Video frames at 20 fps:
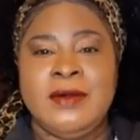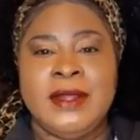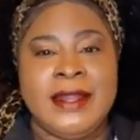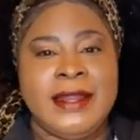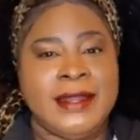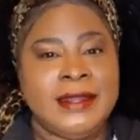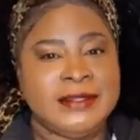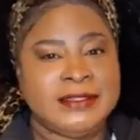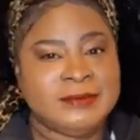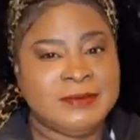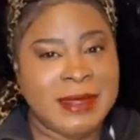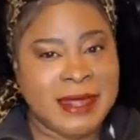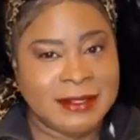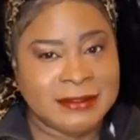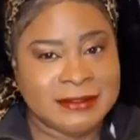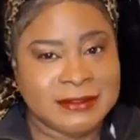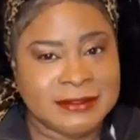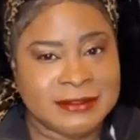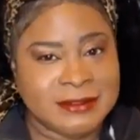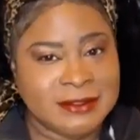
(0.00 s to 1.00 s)
Now the spouse
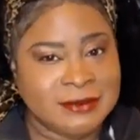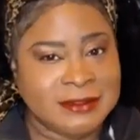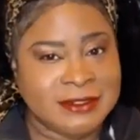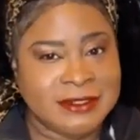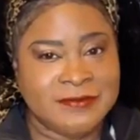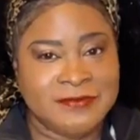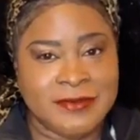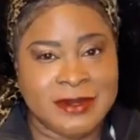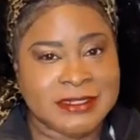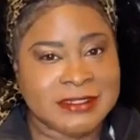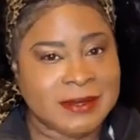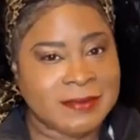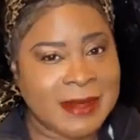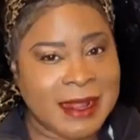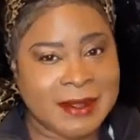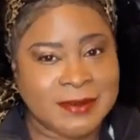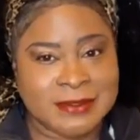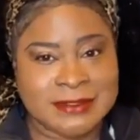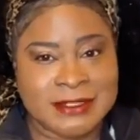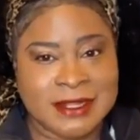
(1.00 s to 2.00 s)
is a little different, because I'm
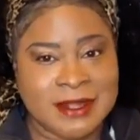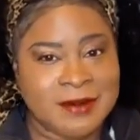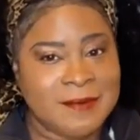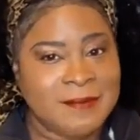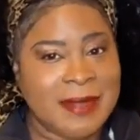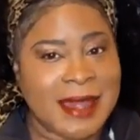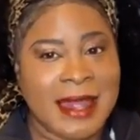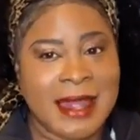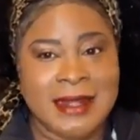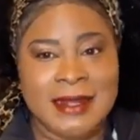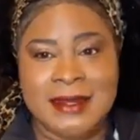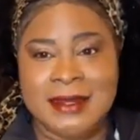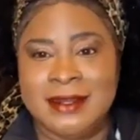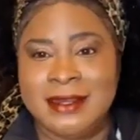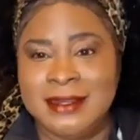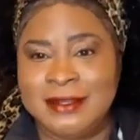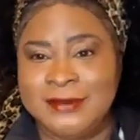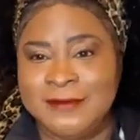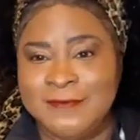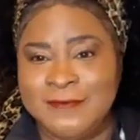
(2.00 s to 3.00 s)
not going to tell nobody to
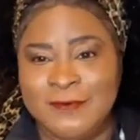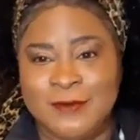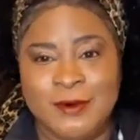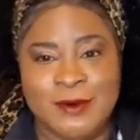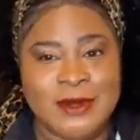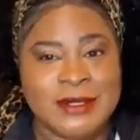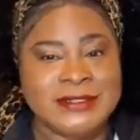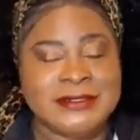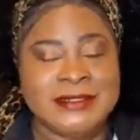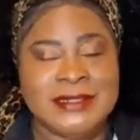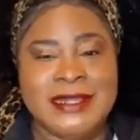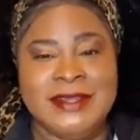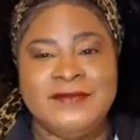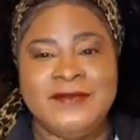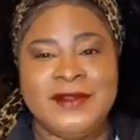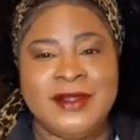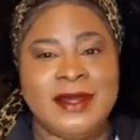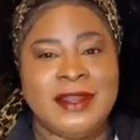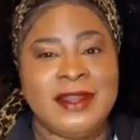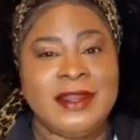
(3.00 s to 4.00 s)
get divorced, leave,
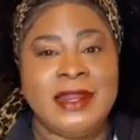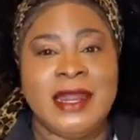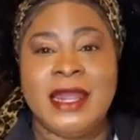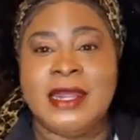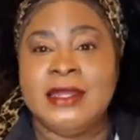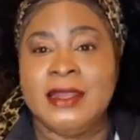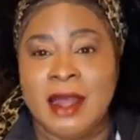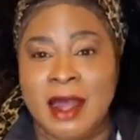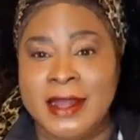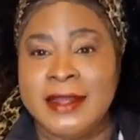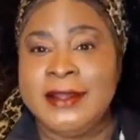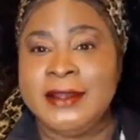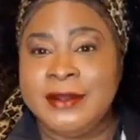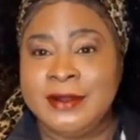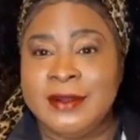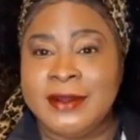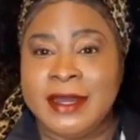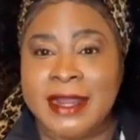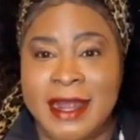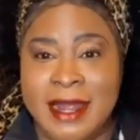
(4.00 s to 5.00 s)
and all of that. Y'all need to go
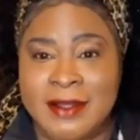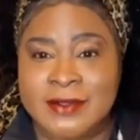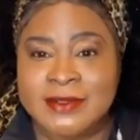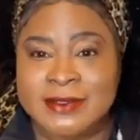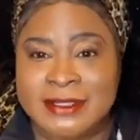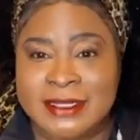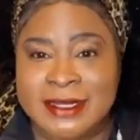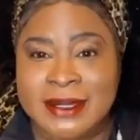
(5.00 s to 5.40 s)
to counseling.